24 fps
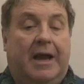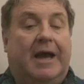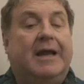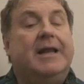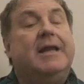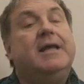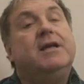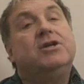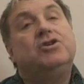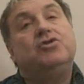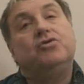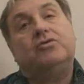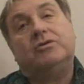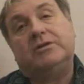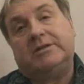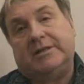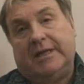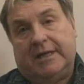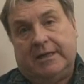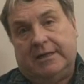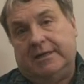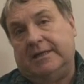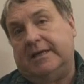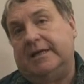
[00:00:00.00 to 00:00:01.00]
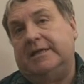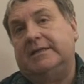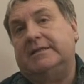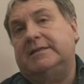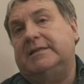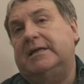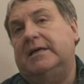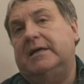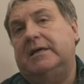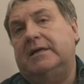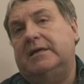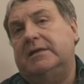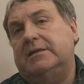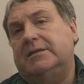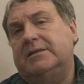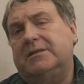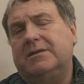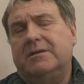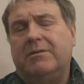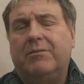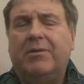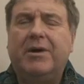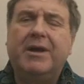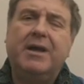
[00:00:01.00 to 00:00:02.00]
And here's your Sunday
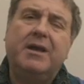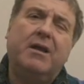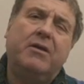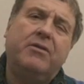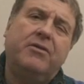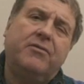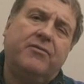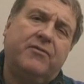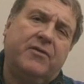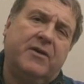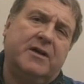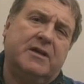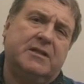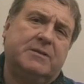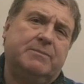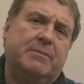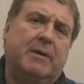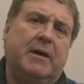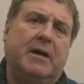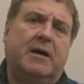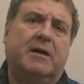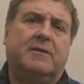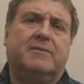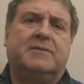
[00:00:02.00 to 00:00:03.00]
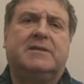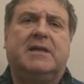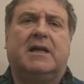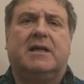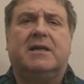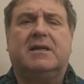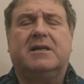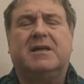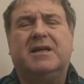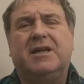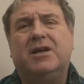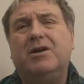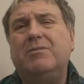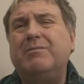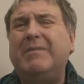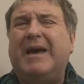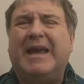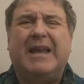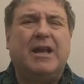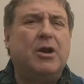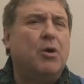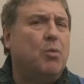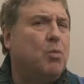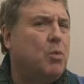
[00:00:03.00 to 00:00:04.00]
stars. Well, you know the first part of Sunday, you
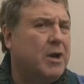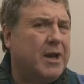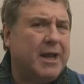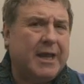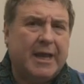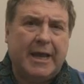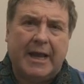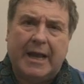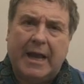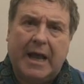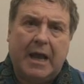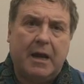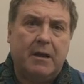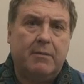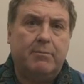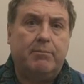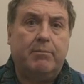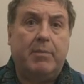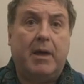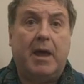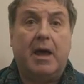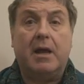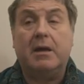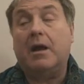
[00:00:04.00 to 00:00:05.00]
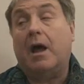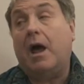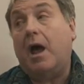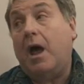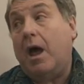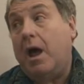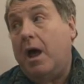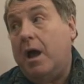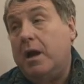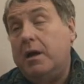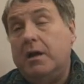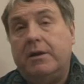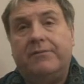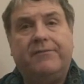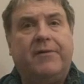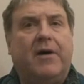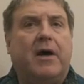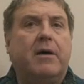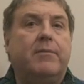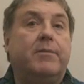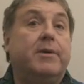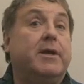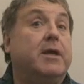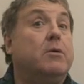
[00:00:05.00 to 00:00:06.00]
may not want to get out of bed. And
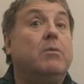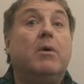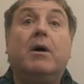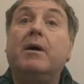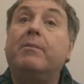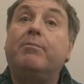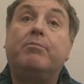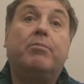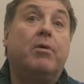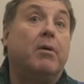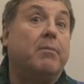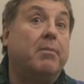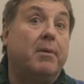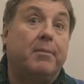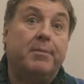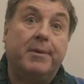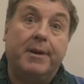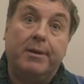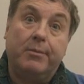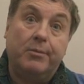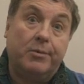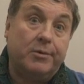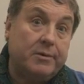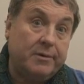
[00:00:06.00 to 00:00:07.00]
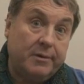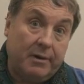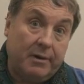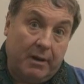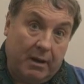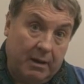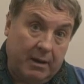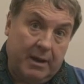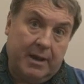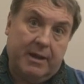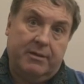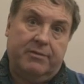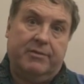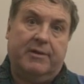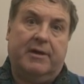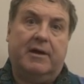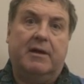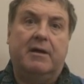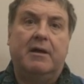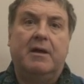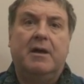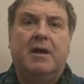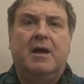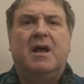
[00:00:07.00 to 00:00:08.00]
if I were you, I probably wouldn't
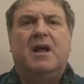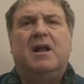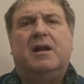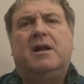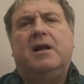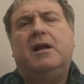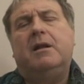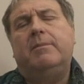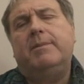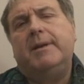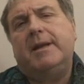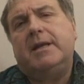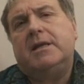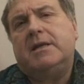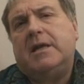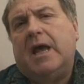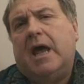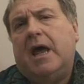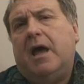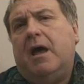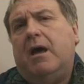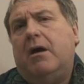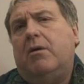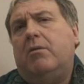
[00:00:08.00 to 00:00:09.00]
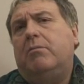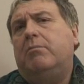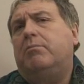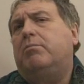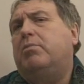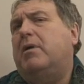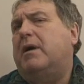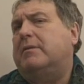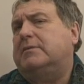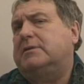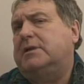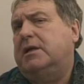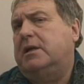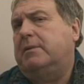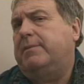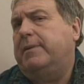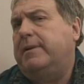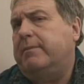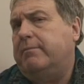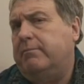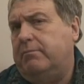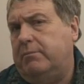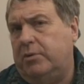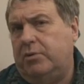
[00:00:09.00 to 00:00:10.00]
either. A little bit down, perhaps a
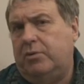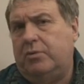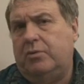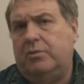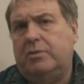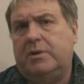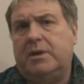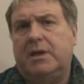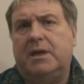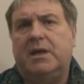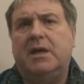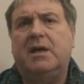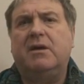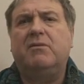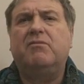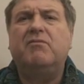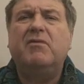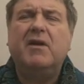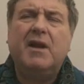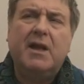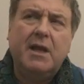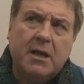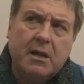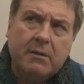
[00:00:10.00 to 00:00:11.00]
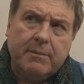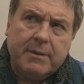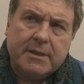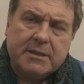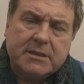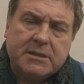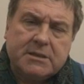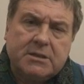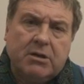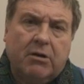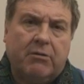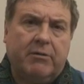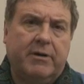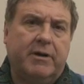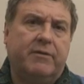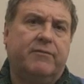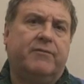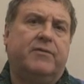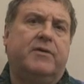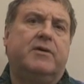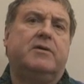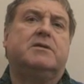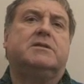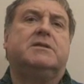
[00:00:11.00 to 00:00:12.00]
little bit moody, feeling a little bit sorry
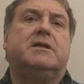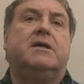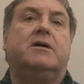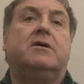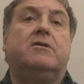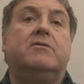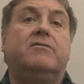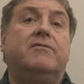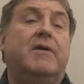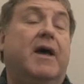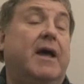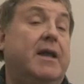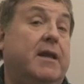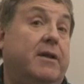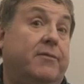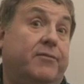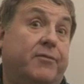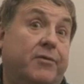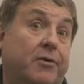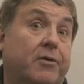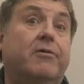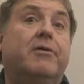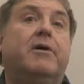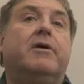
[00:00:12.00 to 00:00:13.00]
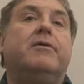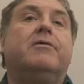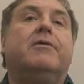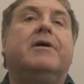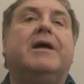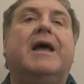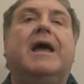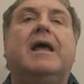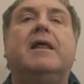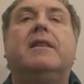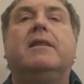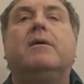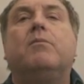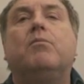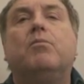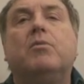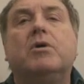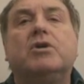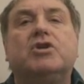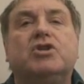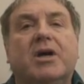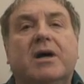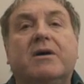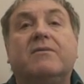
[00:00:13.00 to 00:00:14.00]
for yourself. And if you're okay, then
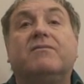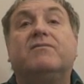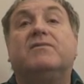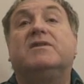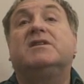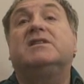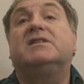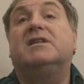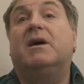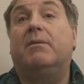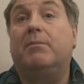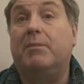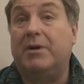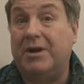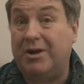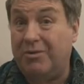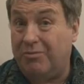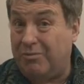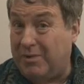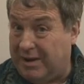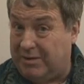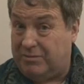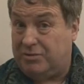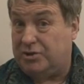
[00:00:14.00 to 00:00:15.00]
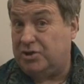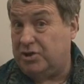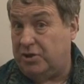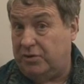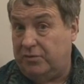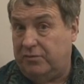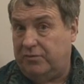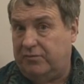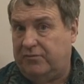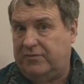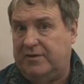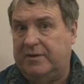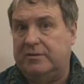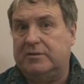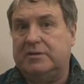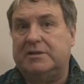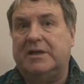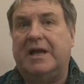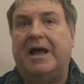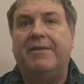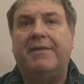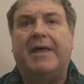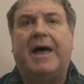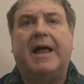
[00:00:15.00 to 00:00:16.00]
watch out for someone around you who
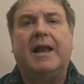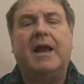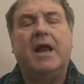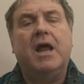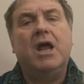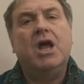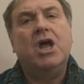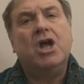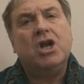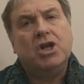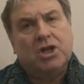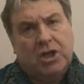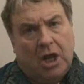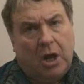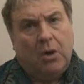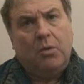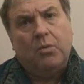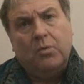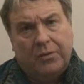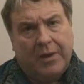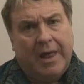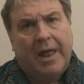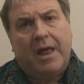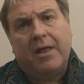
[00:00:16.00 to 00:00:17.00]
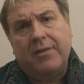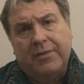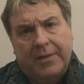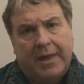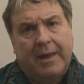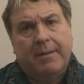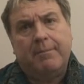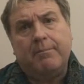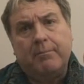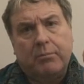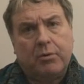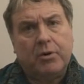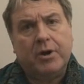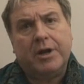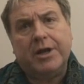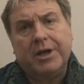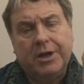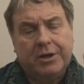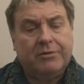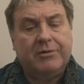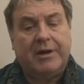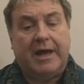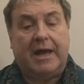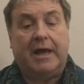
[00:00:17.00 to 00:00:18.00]
feels like that. Don't let them bring
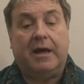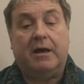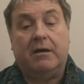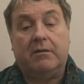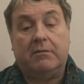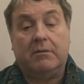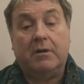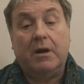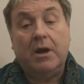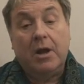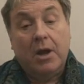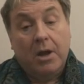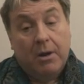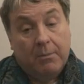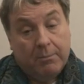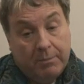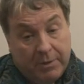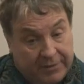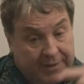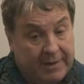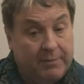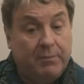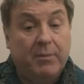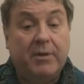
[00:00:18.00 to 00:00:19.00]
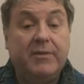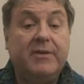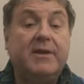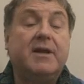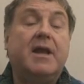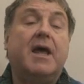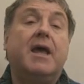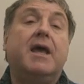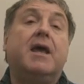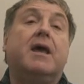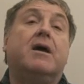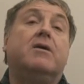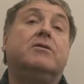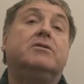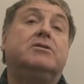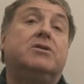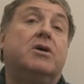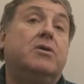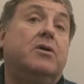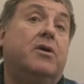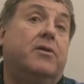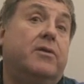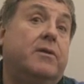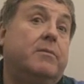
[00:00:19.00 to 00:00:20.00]
you down. But then when the day goes
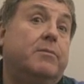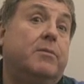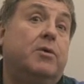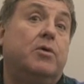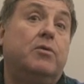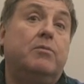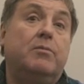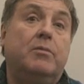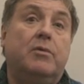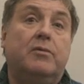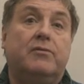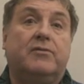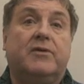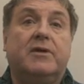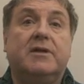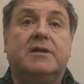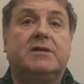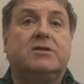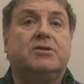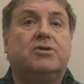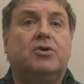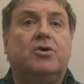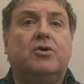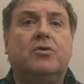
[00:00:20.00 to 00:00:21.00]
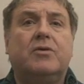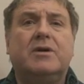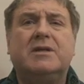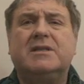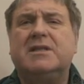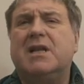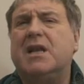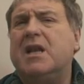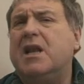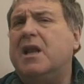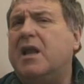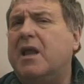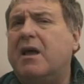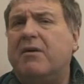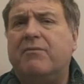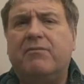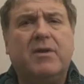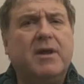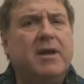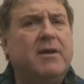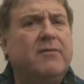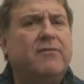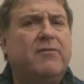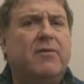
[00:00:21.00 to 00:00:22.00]
on and the moon moves into Taurus,
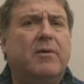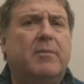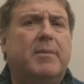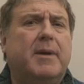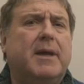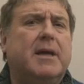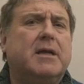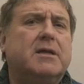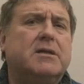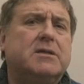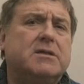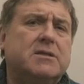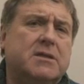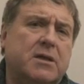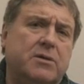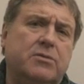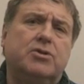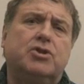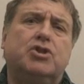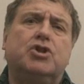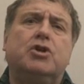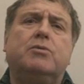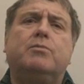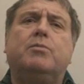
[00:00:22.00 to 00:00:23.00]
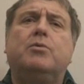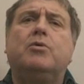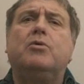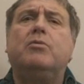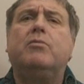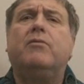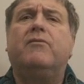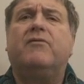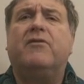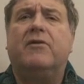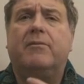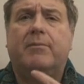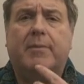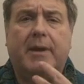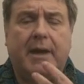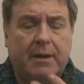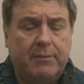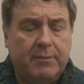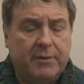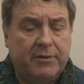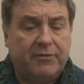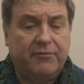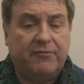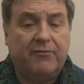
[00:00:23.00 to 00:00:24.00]
lovely for being sociable, for
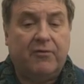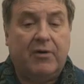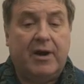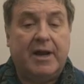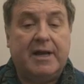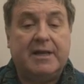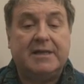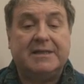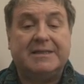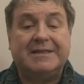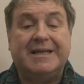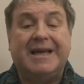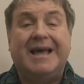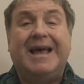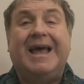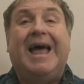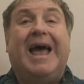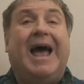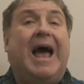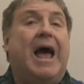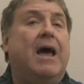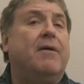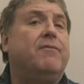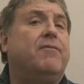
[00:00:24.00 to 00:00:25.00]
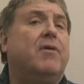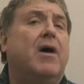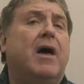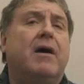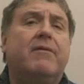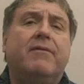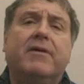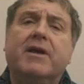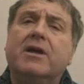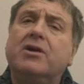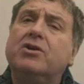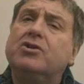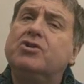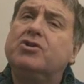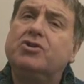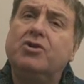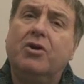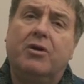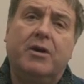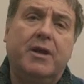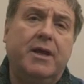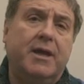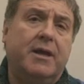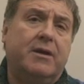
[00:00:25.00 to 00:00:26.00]
being with friends, and for having a
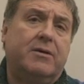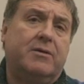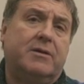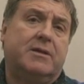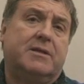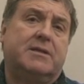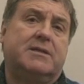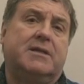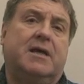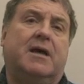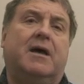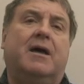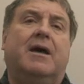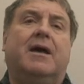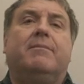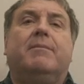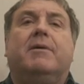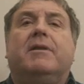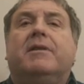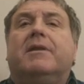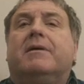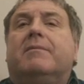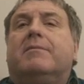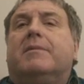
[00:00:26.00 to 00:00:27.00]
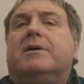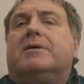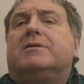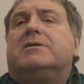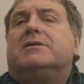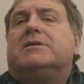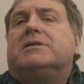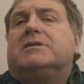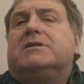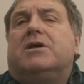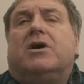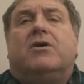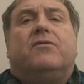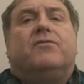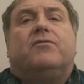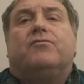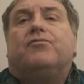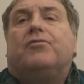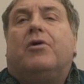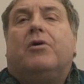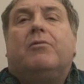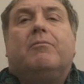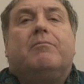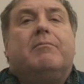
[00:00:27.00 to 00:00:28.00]
jolly good time in the most
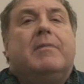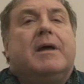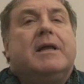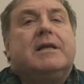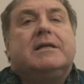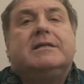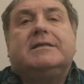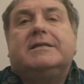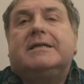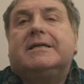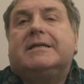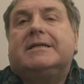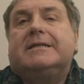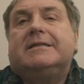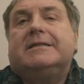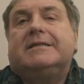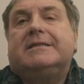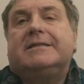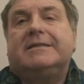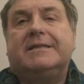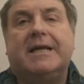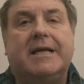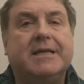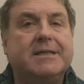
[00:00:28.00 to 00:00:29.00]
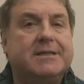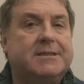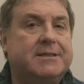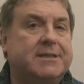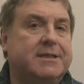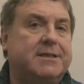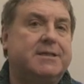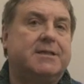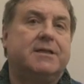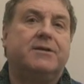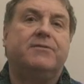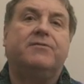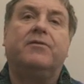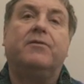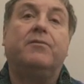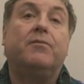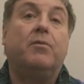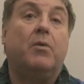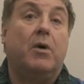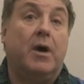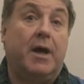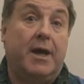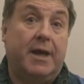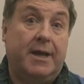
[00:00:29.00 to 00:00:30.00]
soft, romantic and sensitive
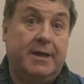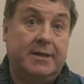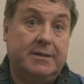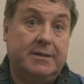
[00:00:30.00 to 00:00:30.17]
of ways.